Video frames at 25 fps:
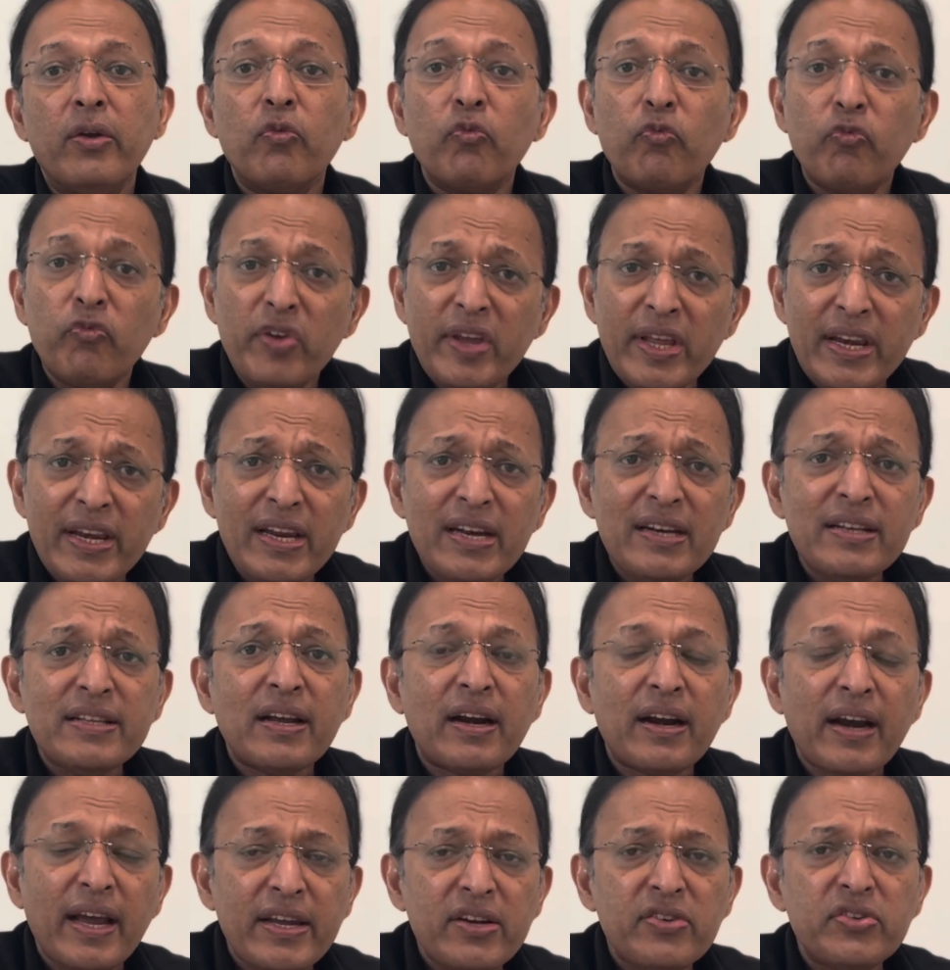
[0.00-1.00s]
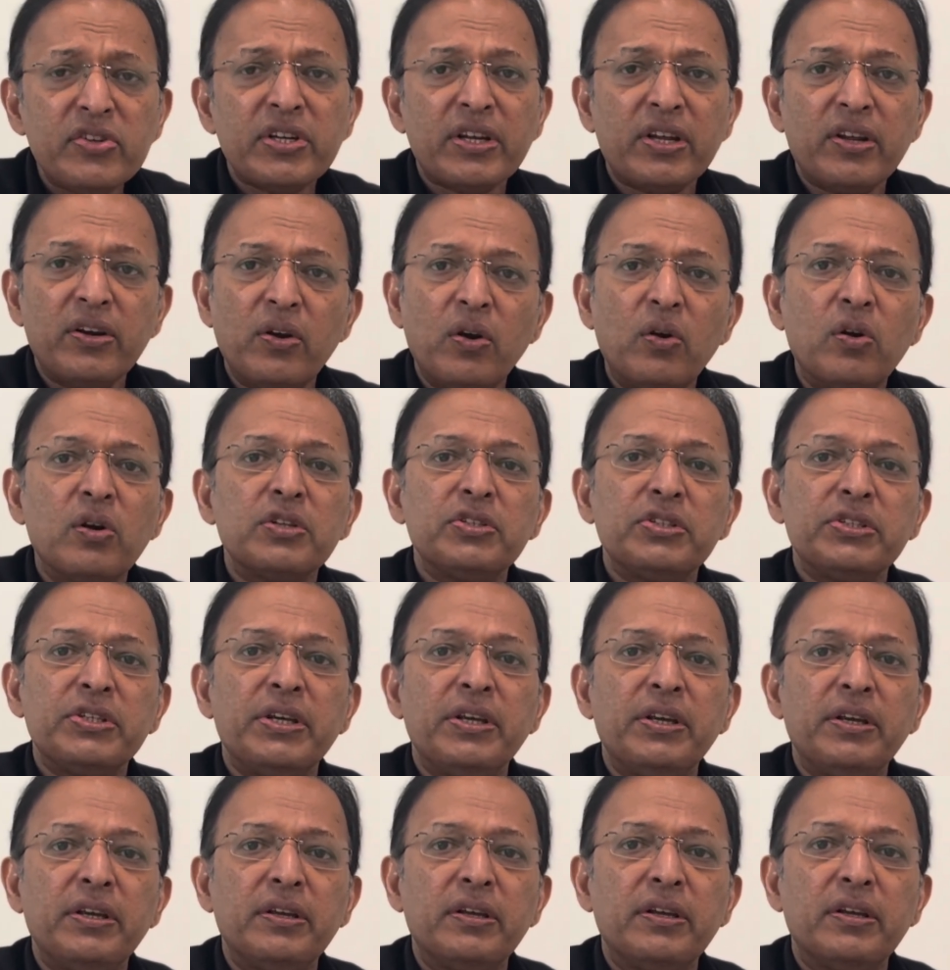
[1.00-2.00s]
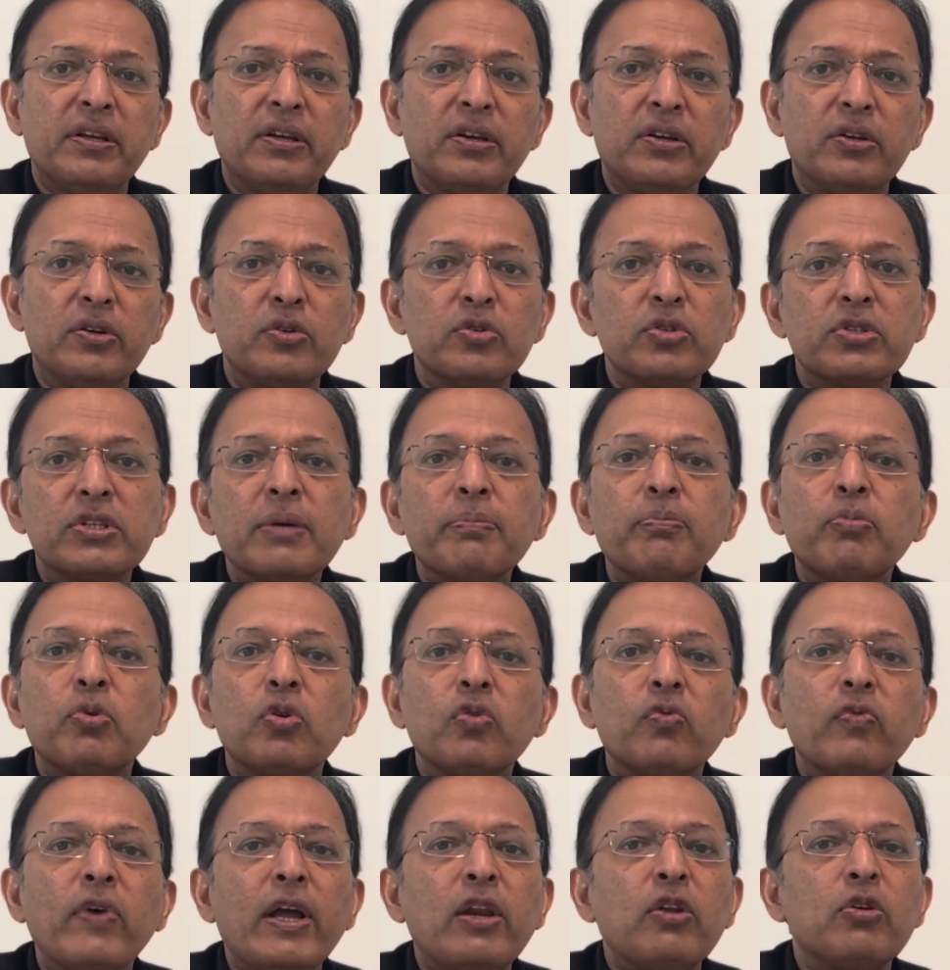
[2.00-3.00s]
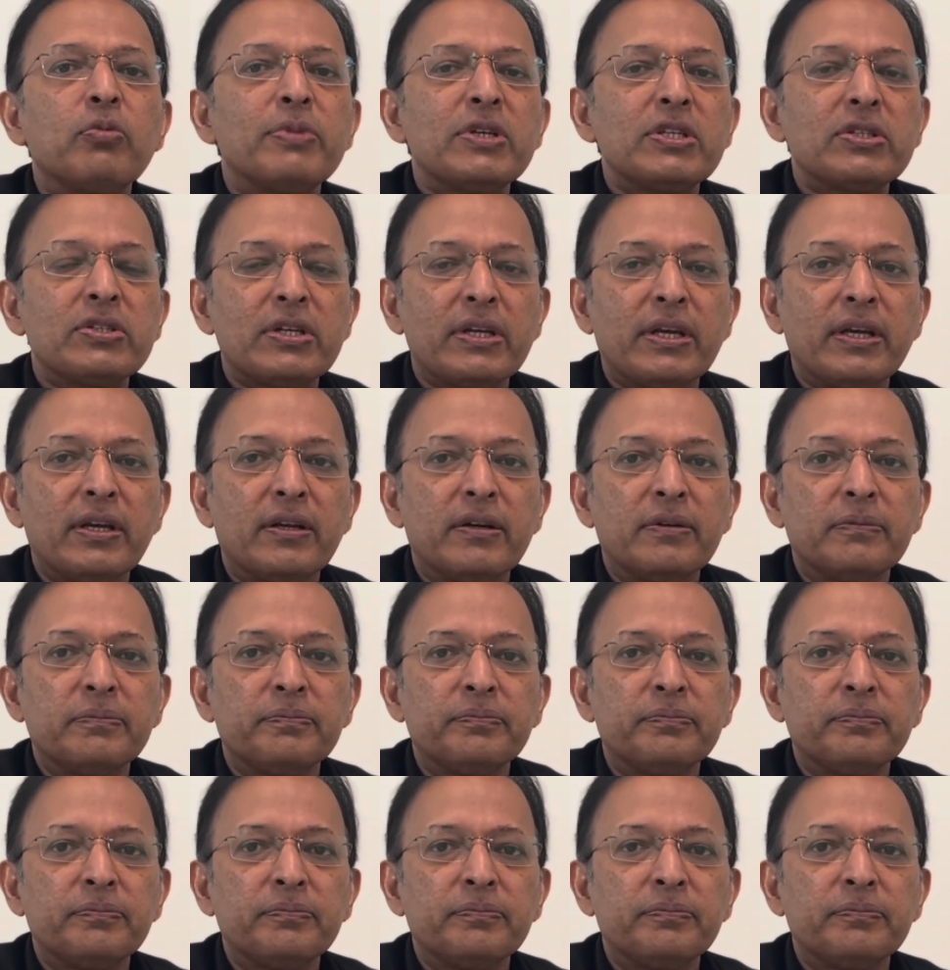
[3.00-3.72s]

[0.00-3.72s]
we need the right technology to support value-based care,